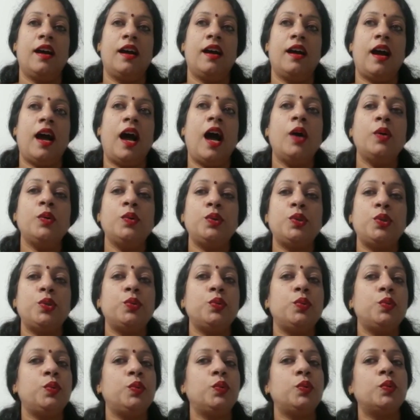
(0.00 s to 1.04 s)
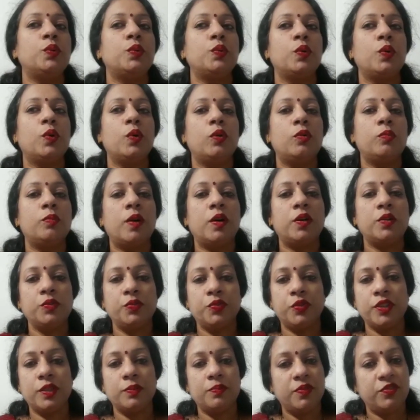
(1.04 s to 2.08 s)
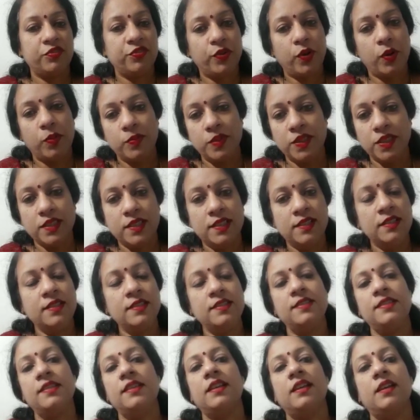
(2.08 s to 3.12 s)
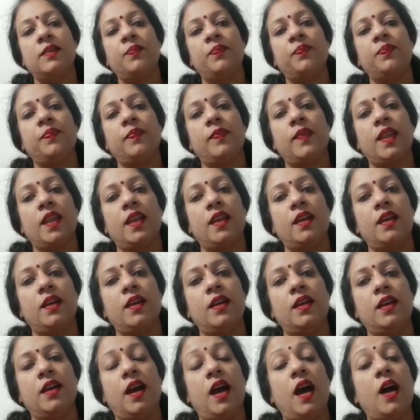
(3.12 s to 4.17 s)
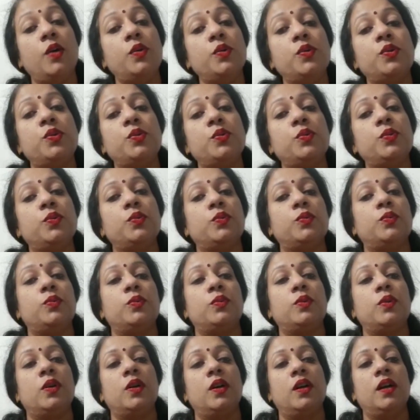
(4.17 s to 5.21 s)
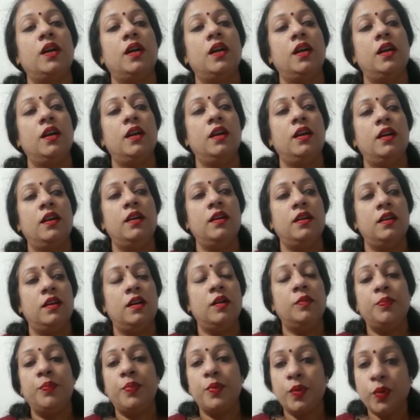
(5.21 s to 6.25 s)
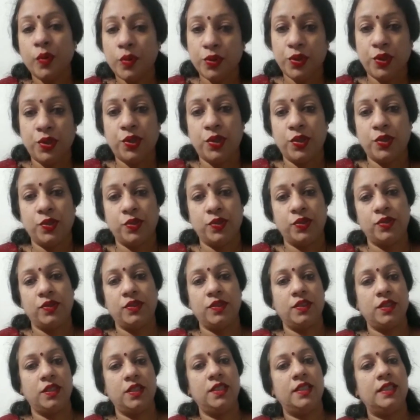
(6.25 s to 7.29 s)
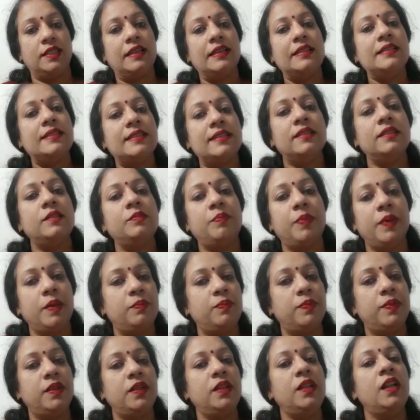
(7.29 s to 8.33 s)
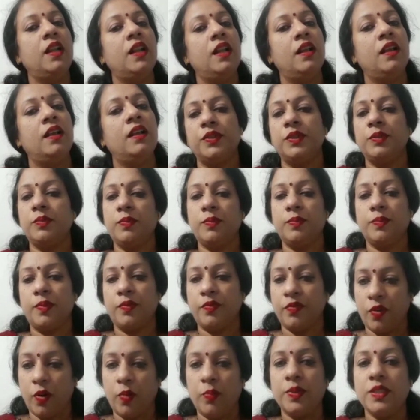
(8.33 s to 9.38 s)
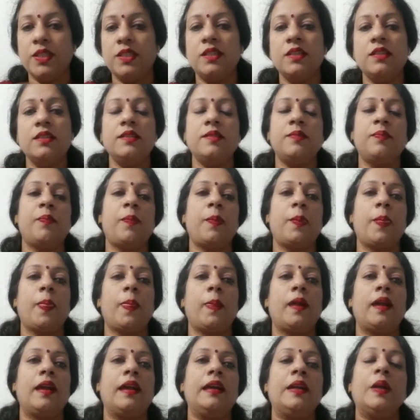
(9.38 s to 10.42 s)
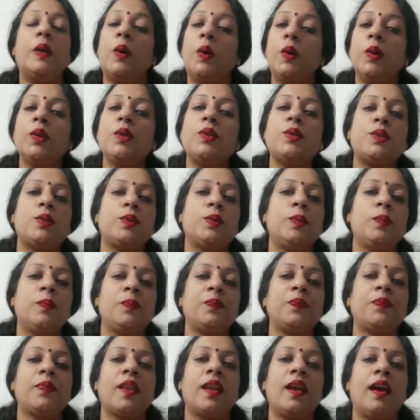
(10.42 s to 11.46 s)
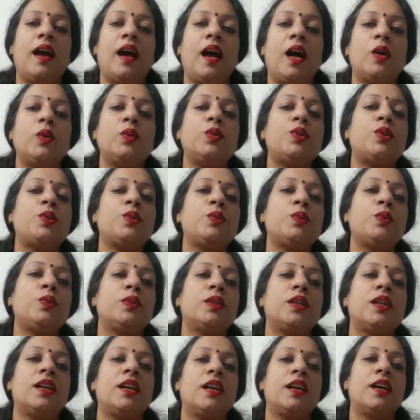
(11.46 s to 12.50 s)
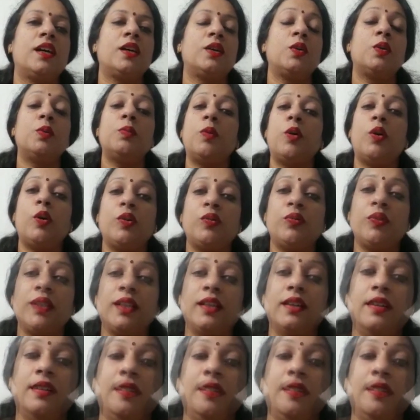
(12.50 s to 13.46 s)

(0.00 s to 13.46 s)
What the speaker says: how to go about for the performances, how to approach the concerned people for the performances, and also how to go about with